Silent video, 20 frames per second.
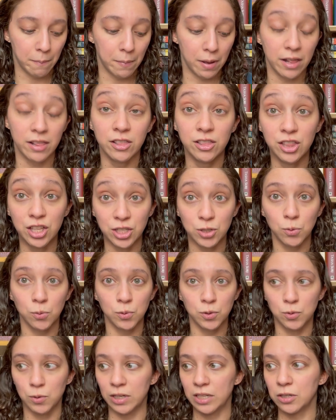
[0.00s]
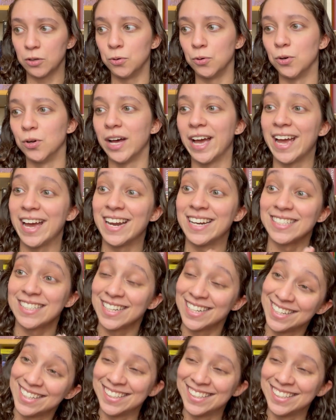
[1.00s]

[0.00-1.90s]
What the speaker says: This one was really cool and